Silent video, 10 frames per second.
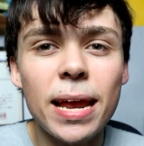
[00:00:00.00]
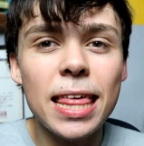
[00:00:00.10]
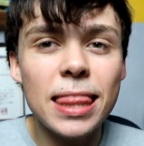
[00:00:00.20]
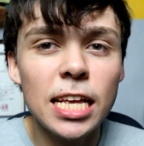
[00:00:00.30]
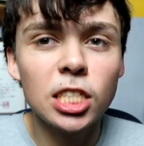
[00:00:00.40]
made
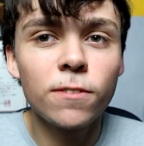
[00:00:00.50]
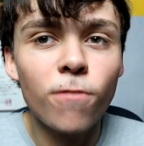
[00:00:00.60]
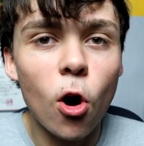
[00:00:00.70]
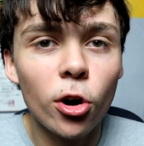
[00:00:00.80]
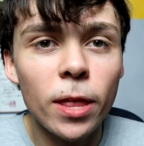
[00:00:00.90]
it this
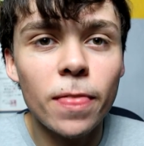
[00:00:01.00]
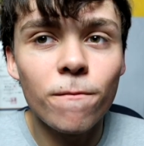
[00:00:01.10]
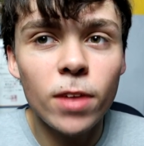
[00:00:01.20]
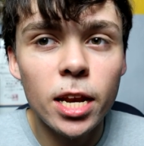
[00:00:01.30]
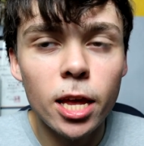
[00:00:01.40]
far in the
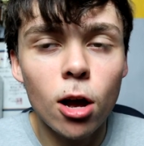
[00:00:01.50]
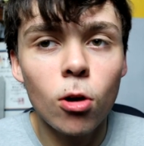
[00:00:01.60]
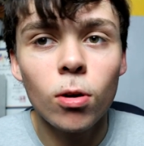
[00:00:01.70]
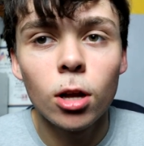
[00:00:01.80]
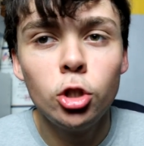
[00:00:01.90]

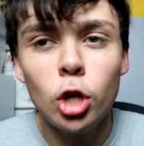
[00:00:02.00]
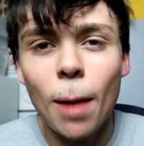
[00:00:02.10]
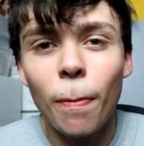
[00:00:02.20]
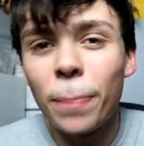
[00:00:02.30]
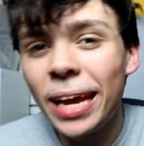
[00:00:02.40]
video,
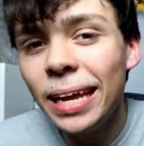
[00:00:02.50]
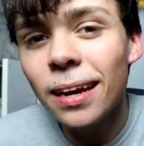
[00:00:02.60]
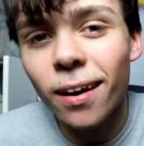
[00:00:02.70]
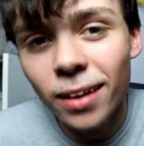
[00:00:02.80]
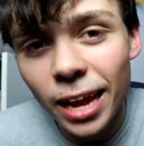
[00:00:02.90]
drop
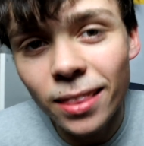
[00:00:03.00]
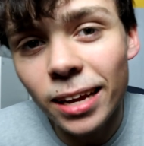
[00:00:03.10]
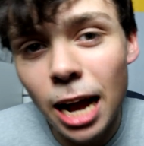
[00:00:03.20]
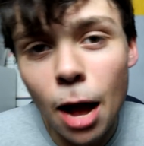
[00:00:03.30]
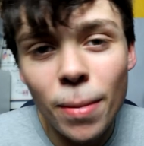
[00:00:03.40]
peanut in the
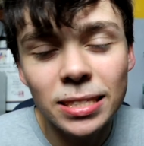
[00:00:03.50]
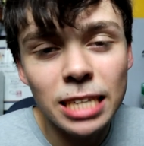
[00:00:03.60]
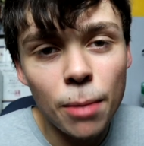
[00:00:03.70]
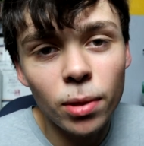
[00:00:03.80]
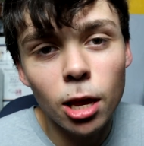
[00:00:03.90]
comments
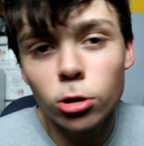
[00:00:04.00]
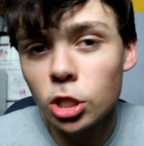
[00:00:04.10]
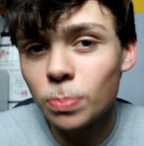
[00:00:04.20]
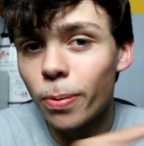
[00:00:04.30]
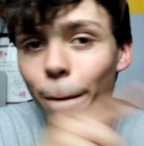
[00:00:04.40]
down below.
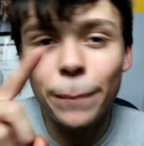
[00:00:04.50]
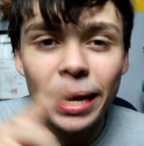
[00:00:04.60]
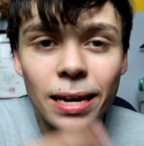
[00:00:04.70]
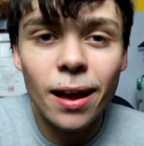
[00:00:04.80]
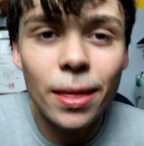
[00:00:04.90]
Just put
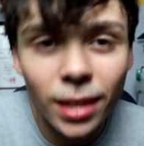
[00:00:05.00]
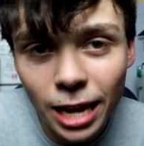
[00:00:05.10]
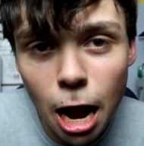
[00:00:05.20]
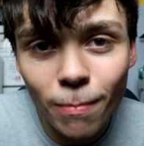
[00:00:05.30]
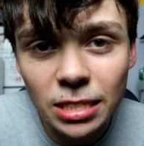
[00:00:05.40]
peanut in the
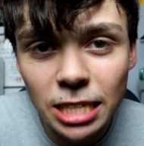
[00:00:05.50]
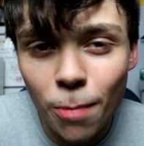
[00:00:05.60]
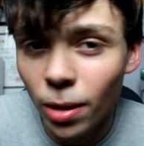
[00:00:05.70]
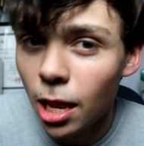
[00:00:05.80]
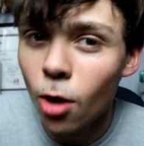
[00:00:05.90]
comments
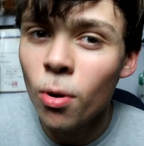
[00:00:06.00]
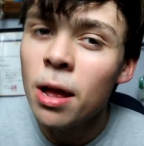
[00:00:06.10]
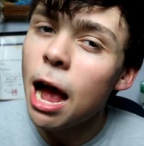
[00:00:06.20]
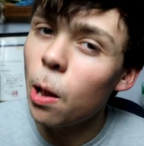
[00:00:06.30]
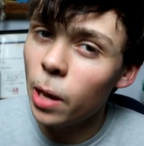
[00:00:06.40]
down below.
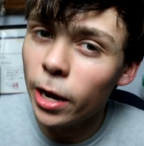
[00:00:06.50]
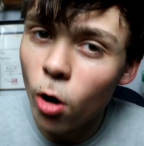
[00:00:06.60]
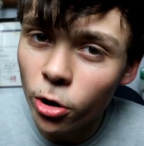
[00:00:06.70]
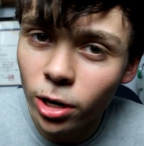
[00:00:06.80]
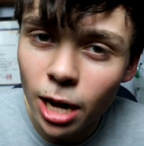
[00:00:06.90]
I'll like
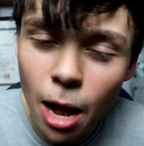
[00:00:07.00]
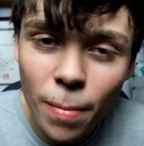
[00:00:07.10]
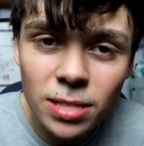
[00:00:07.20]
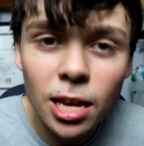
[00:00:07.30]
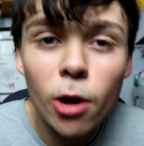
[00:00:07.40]
all your
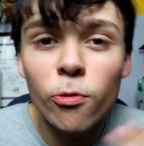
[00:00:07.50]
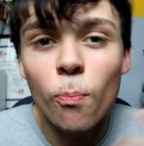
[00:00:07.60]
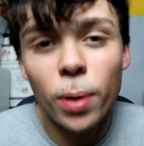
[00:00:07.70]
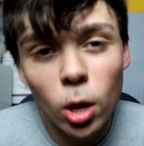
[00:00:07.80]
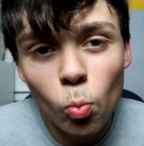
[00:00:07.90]
comments. I'll
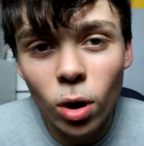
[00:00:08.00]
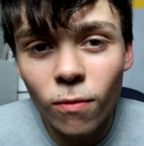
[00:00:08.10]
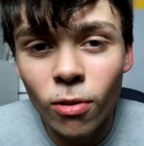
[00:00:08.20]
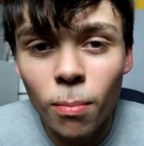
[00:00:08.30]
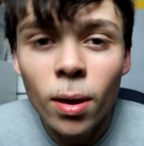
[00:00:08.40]
even pin one
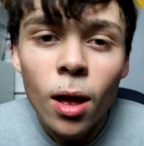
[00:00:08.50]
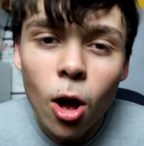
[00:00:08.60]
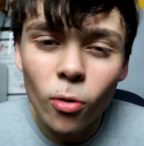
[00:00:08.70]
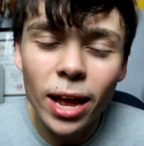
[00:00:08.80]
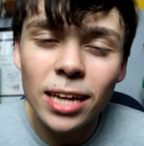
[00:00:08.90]
of them.
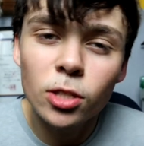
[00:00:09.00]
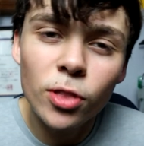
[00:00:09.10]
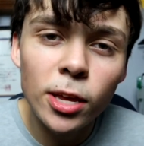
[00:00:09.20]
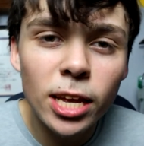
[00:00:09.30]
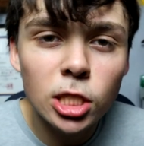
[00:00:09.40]
Okay, so
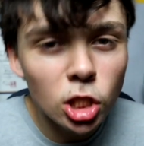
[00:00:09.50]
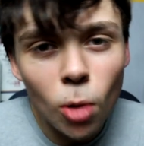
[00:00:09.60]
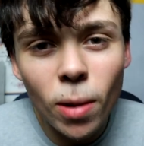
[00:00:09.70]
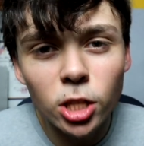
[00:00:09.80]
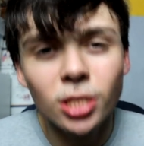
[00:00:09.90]
thank you guys so
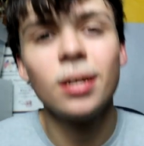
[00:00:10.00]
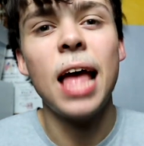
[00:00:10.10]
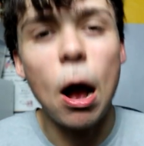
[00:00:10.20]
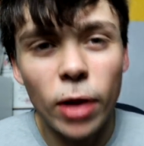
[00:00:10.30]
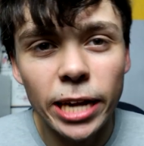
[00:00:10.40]
much.
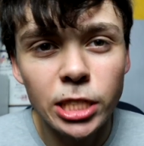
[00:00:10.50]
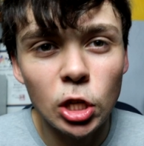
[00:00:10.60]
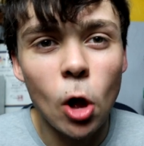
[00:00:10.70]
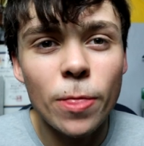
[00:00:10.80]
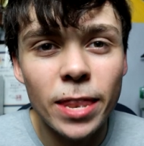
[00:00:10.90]
I'll catch
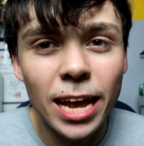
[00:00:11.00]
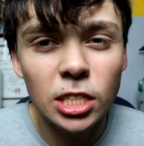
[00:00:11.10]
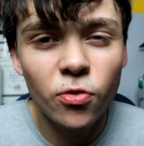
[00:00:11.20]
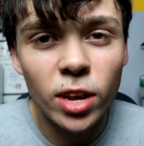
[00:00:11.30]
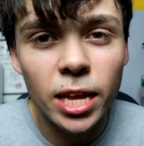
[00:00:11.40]
you all in the
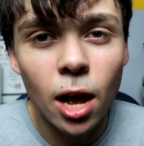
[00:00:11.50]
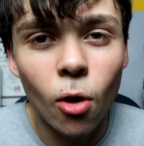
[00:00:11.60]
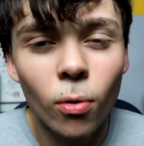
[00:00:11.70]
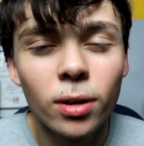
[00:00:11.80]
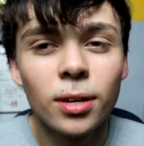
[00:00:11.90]
next
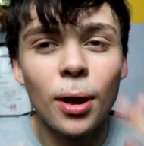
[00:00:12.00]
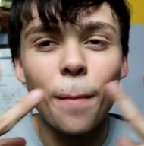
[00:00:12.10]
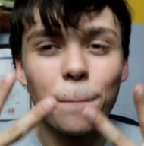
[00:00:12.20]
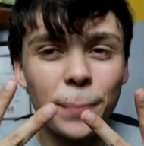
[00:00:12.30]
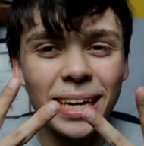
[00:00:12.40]
video.
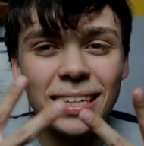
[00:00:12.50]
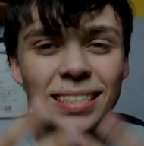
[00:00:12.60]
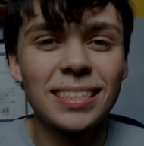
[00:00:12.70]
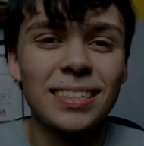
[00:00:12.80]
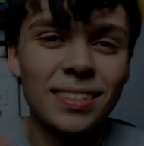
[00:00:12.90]

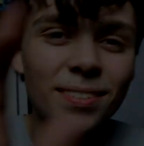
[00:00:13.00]
Peace.